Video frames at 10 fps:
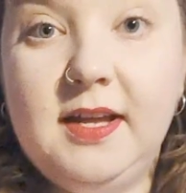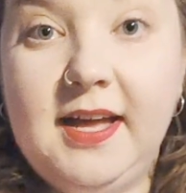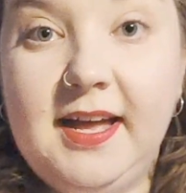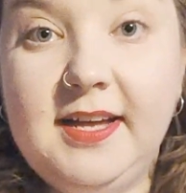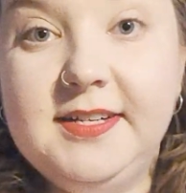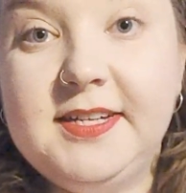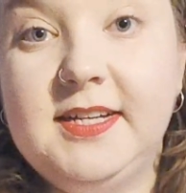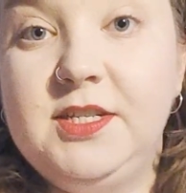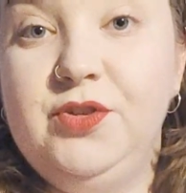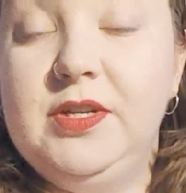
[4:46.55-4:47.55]
And
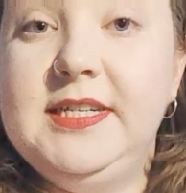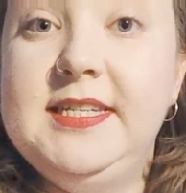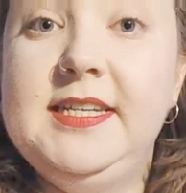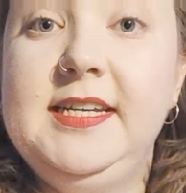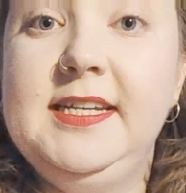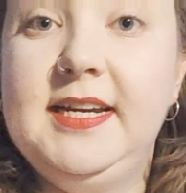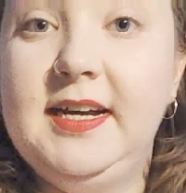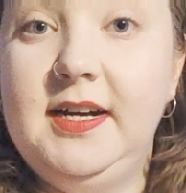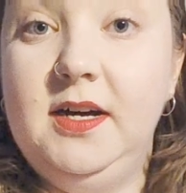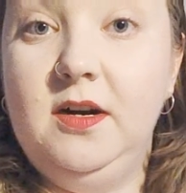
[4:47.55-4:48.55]
as you can
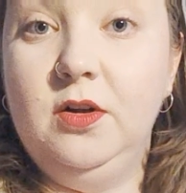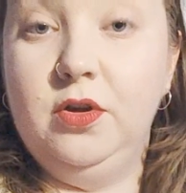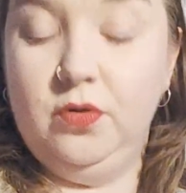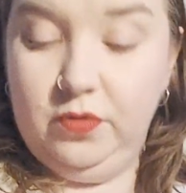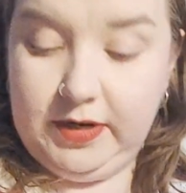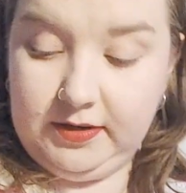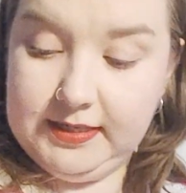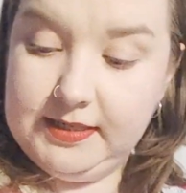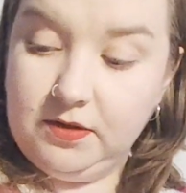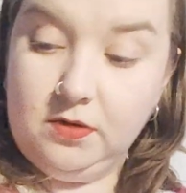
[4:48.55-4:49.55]
see, although there
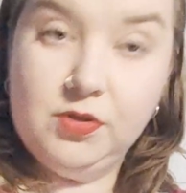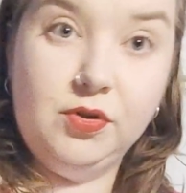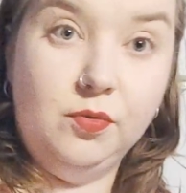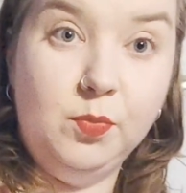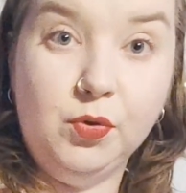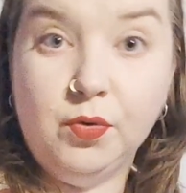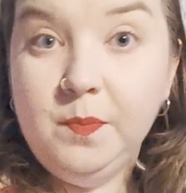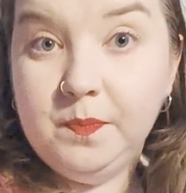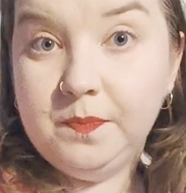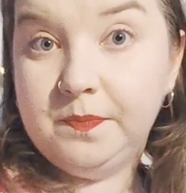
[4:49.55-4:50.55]
is also
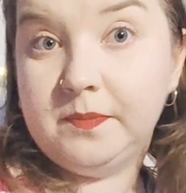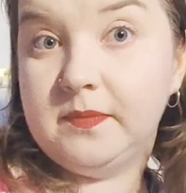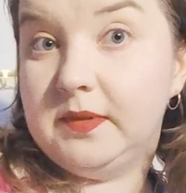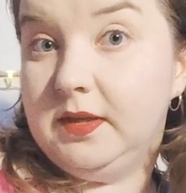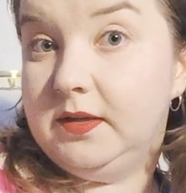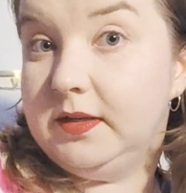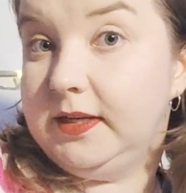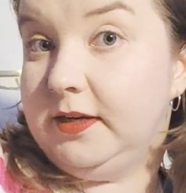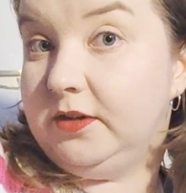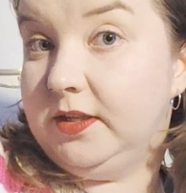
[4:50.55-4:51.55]
blue
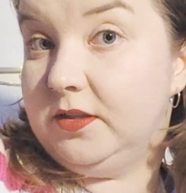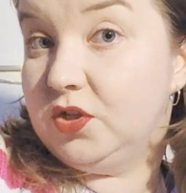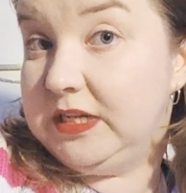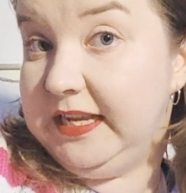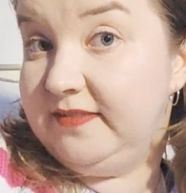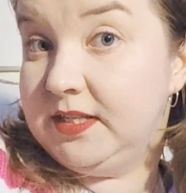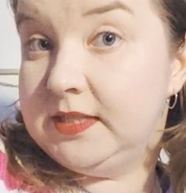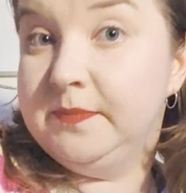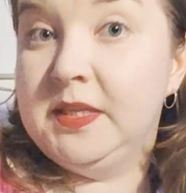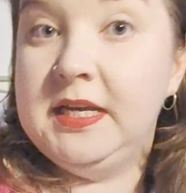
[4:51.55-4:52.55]
here in the
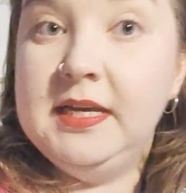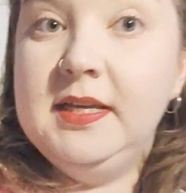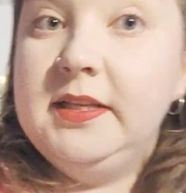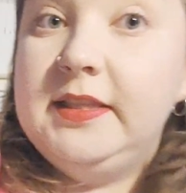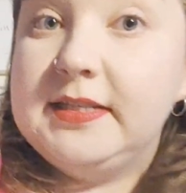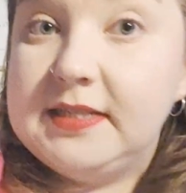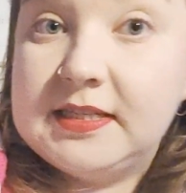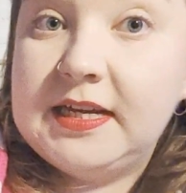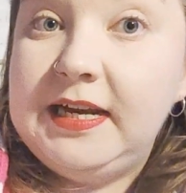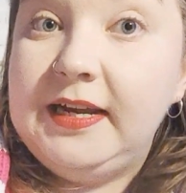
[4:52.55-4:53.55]
sleeves, this
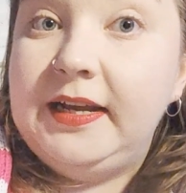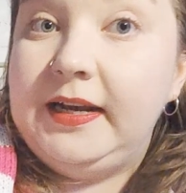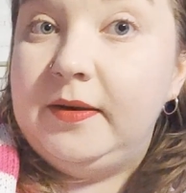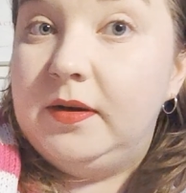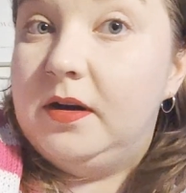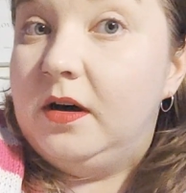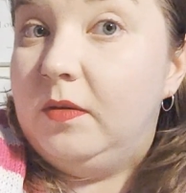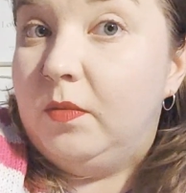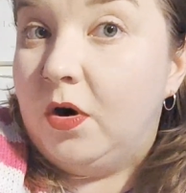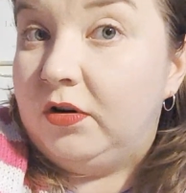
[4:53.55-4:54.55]
is clearly
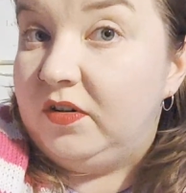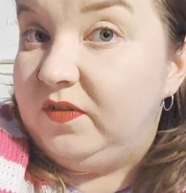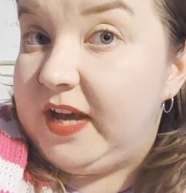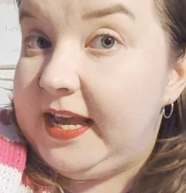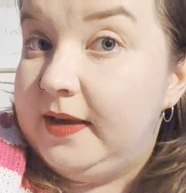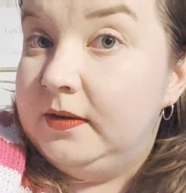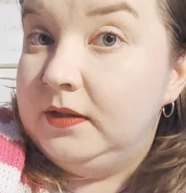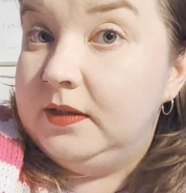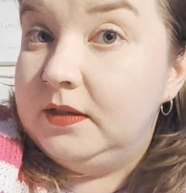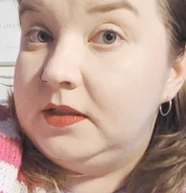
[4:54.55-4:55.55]
more of a
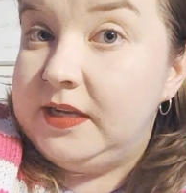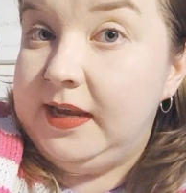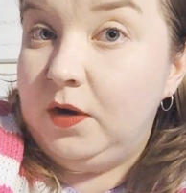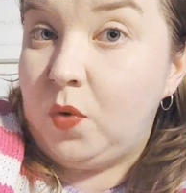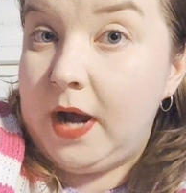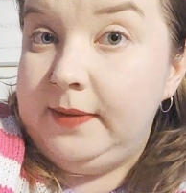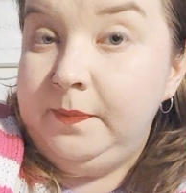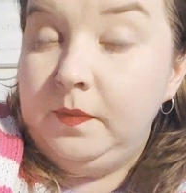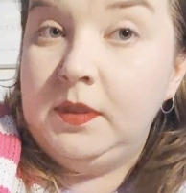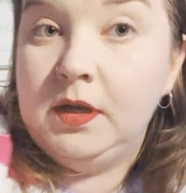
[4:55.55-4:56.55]
teal
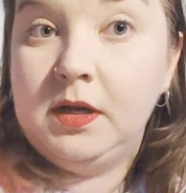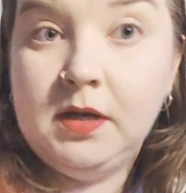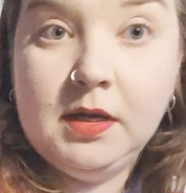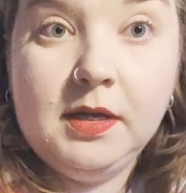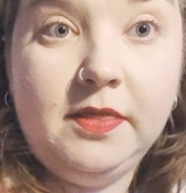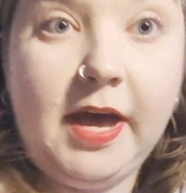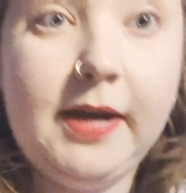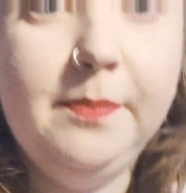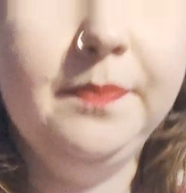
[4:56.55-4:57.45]
one than